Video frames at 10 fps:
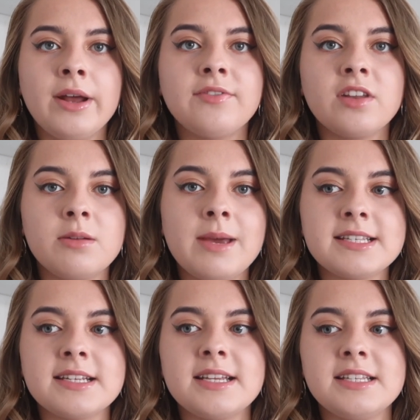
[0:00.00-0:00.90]
I lived in an
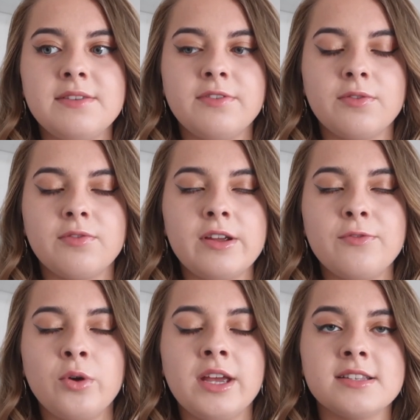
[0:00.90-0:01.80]
amazing city for
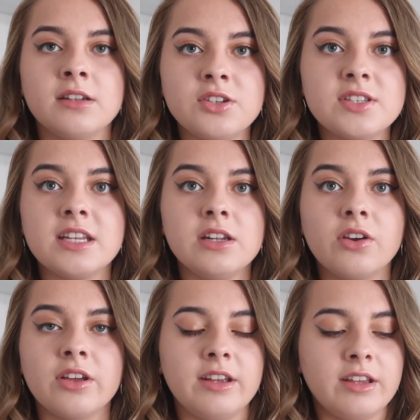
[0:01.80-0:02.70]
3-4 years and I just didn't
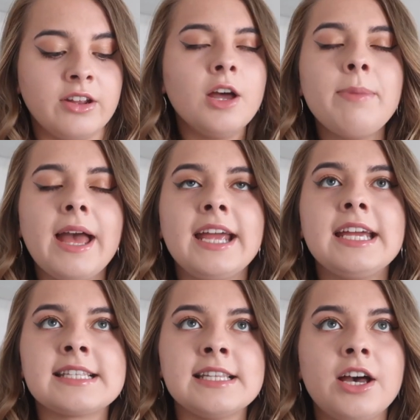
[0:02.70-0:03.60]
look at it, you know. Number
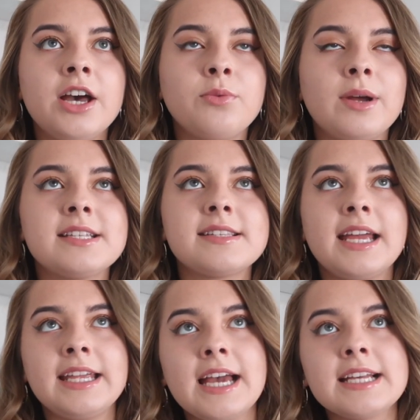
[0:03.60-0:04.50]
8 is learn when to
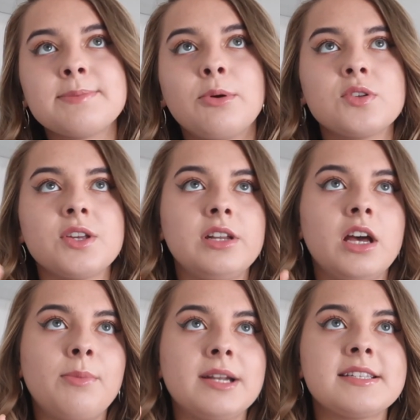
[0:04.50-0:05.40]
say yes, but also
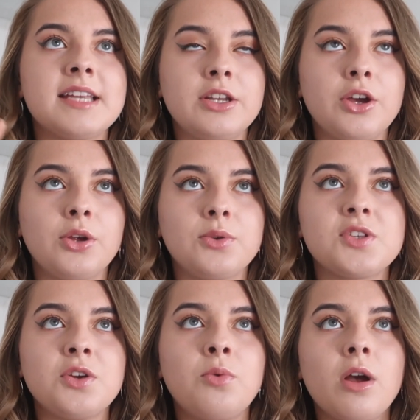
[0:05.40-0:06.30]
learn when to say no.
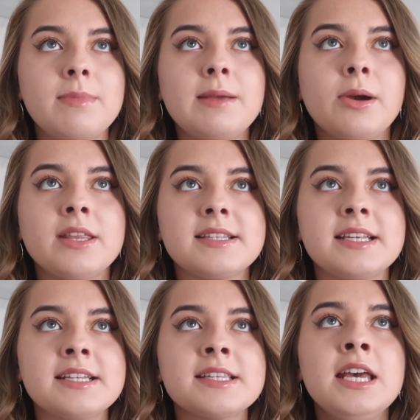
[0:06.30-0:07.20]
So what I mean by this
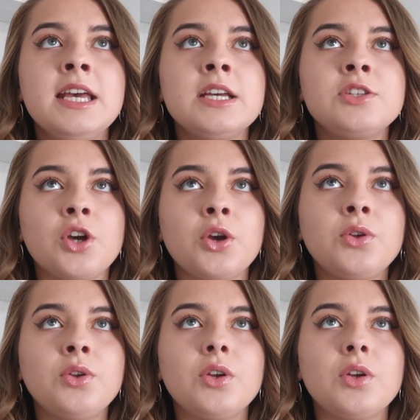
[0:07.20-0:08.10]
is,
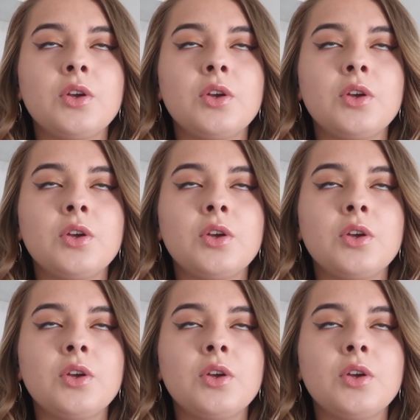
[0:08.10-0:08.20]
don't